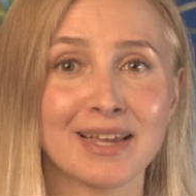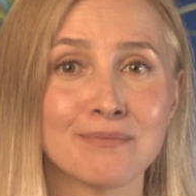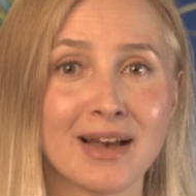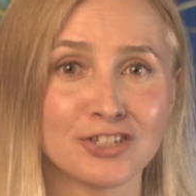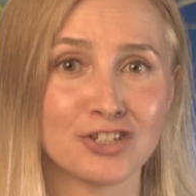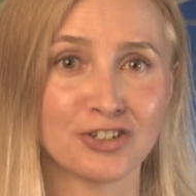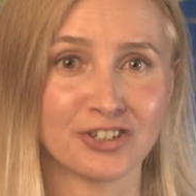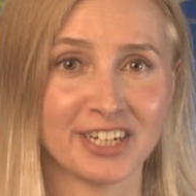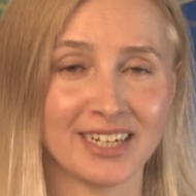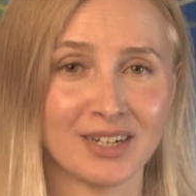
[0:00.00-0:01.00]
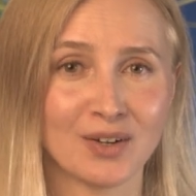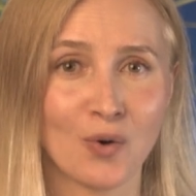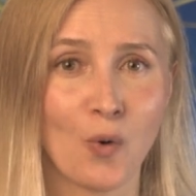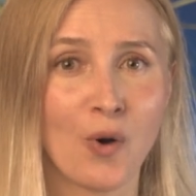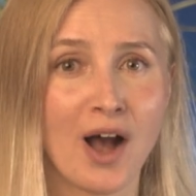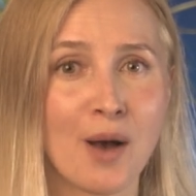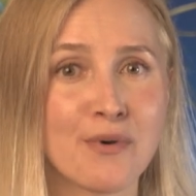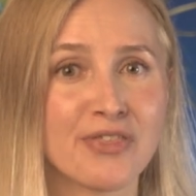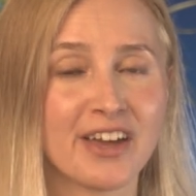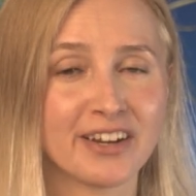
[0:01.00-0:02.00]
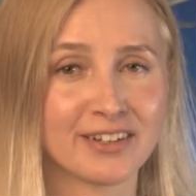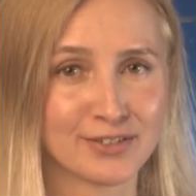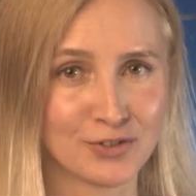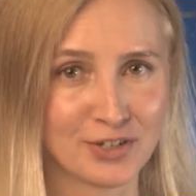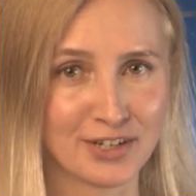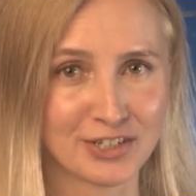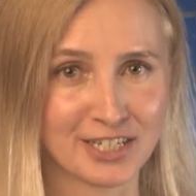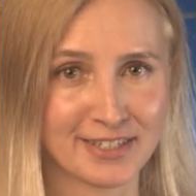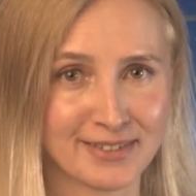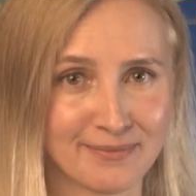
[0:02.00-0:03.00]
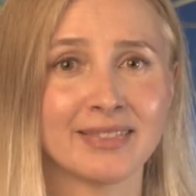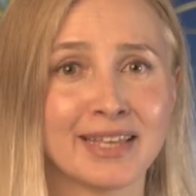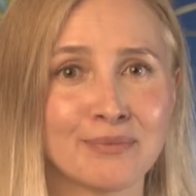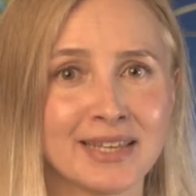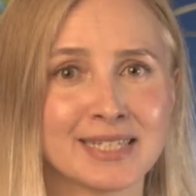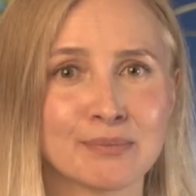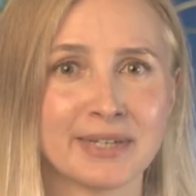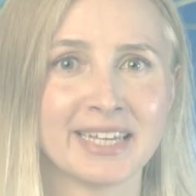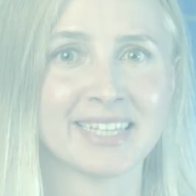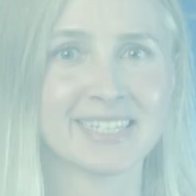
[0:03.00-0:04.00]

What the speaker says: imaginary or hypothetical situations. Let me explain the